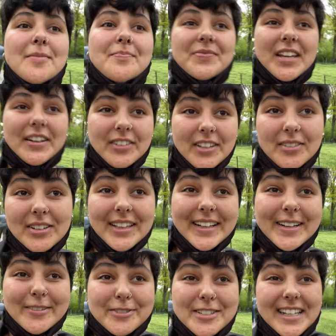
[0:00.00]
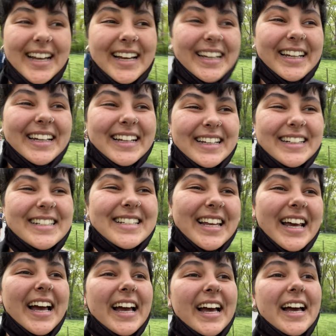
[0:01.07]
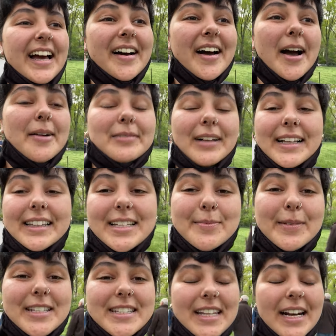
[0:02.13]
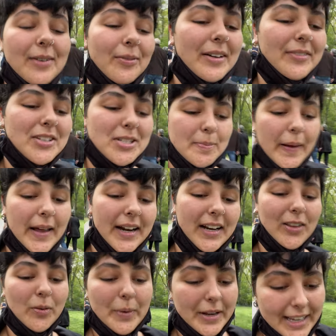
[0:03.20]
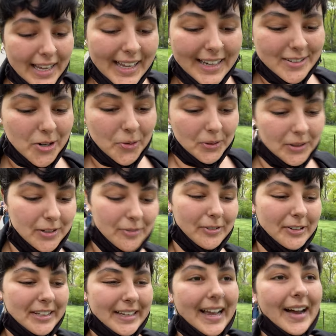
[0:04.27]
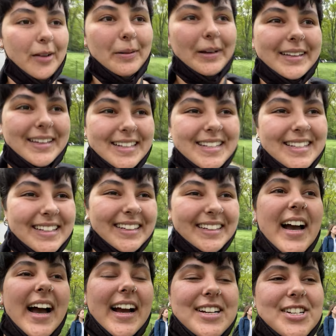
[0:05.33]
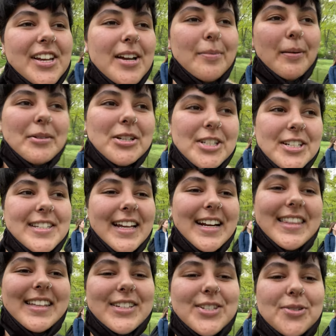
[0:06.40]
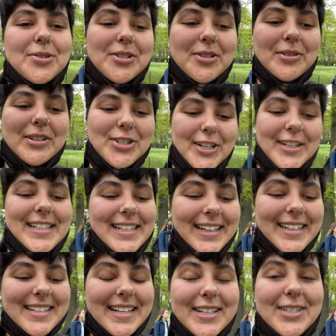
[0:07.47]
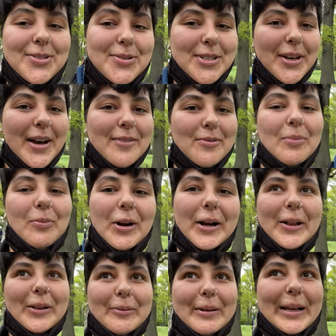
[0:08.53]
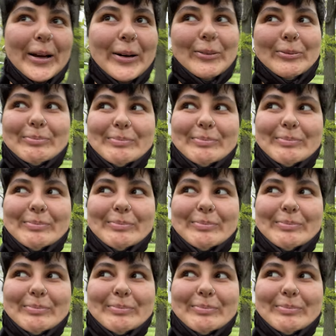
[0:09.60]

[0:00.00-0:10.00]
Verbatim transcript: definitely relieved. And I'm glad this means that I won't have to spend the weekend totally freaking out about this. Actually, I probably shouldn't say anything too soon and jinx it because I do still have one more colorway to go.